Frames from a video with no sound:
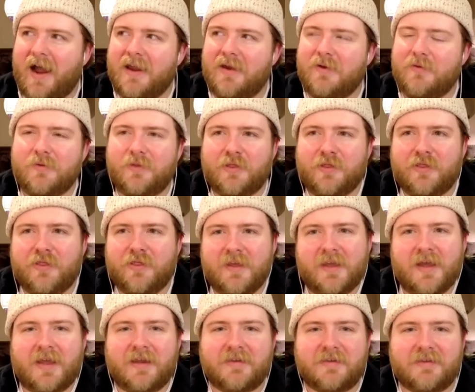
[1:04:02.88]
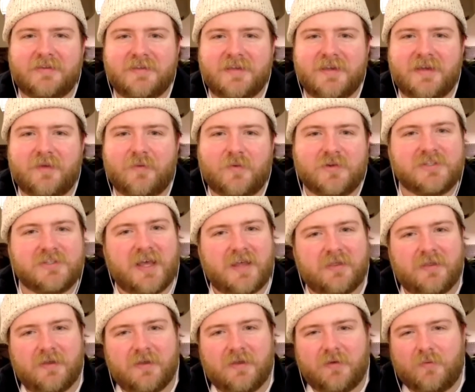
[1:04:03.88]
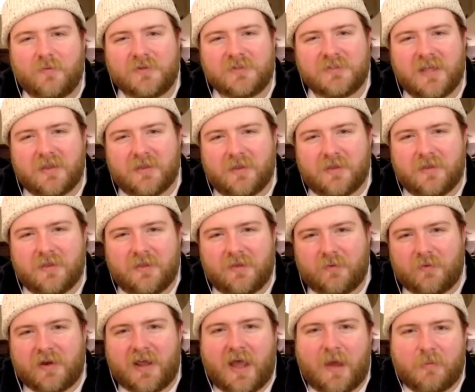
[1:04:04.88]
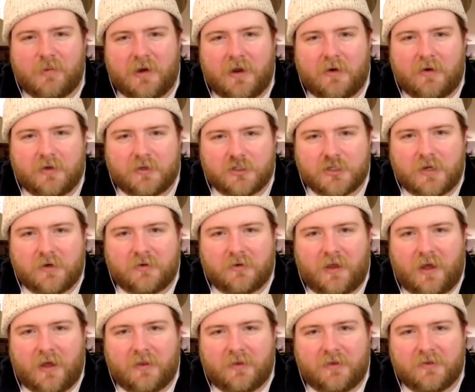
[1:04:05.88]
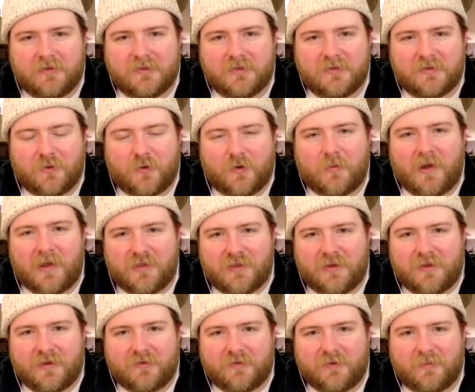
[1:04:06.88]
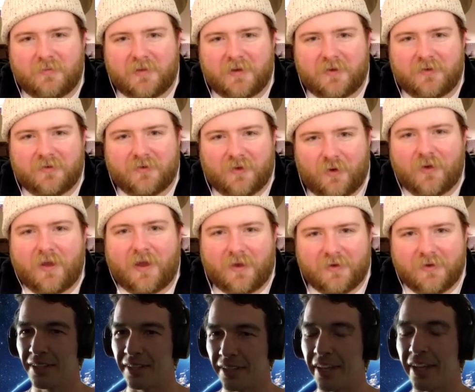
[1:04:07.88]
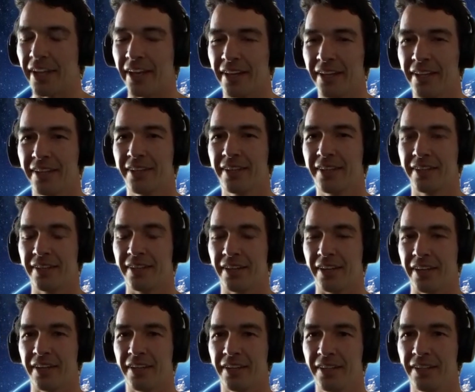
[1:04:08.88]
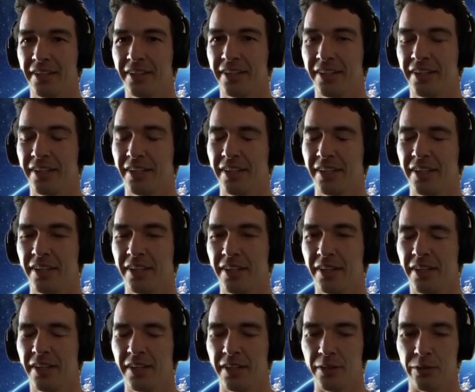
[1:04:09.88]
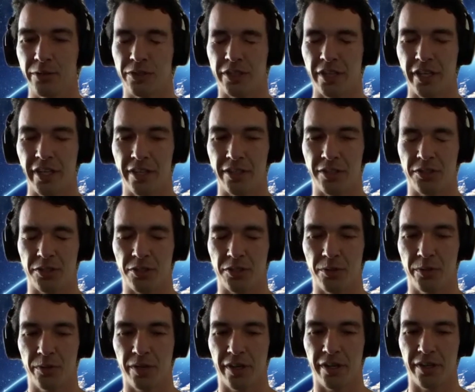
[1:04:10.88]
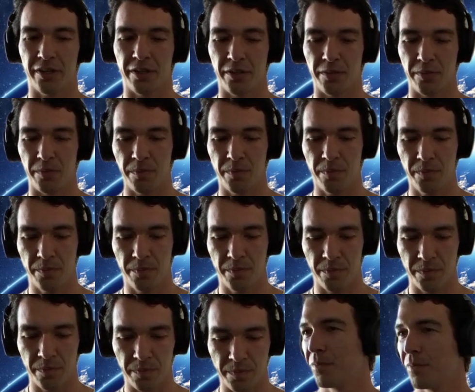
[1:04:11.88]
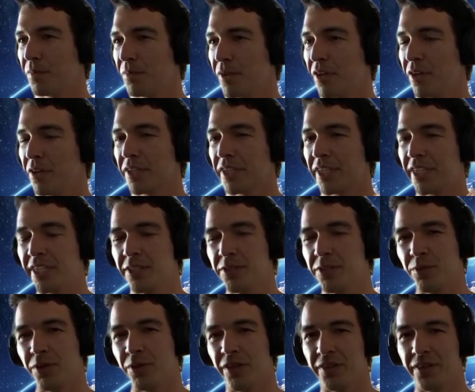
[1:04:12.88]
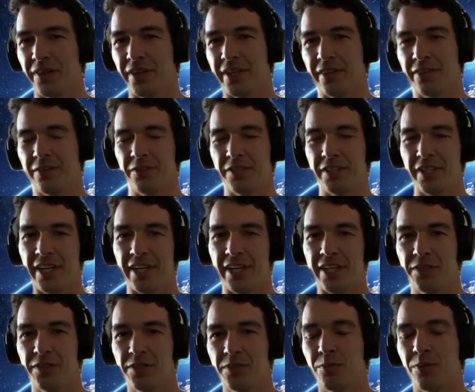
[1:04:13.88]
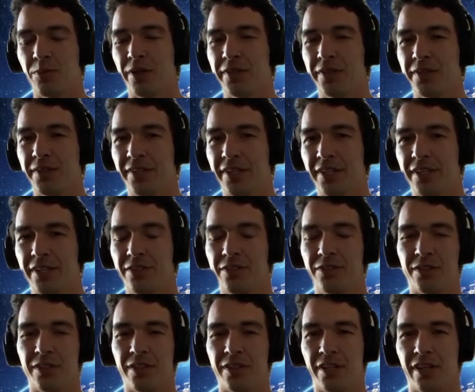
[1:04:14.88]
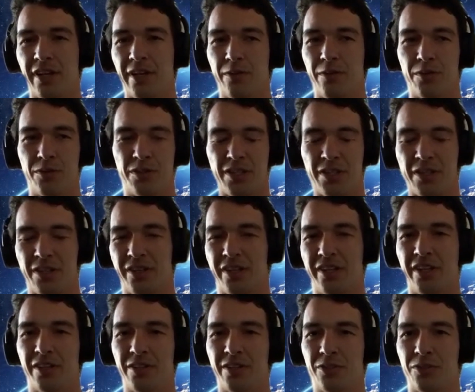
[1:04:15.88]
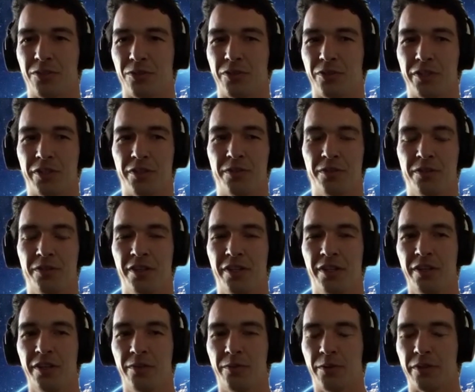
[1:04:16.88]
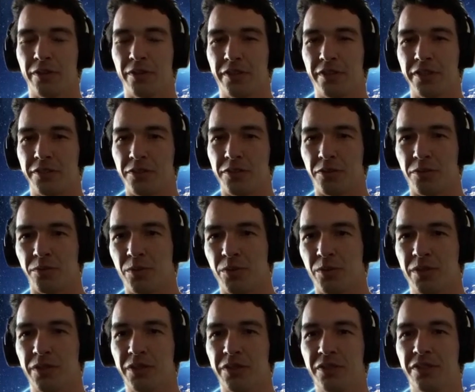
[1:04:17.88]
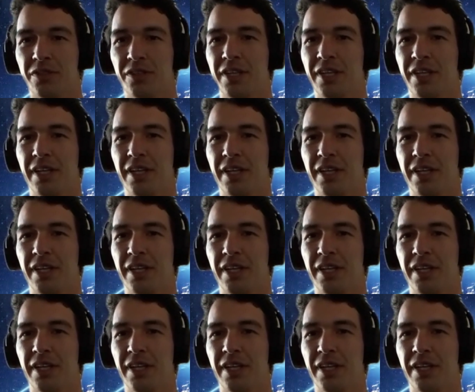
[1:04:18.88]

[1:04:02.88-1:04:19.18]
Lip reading: I don't think I did. Was that the thing that would happen out at Channel Islands, or am I thinking of something else? Okay. Yeah. Yeah. It was that. And so all the kids brought like their dads brought their kids and I was there kind of solo with all these other boys.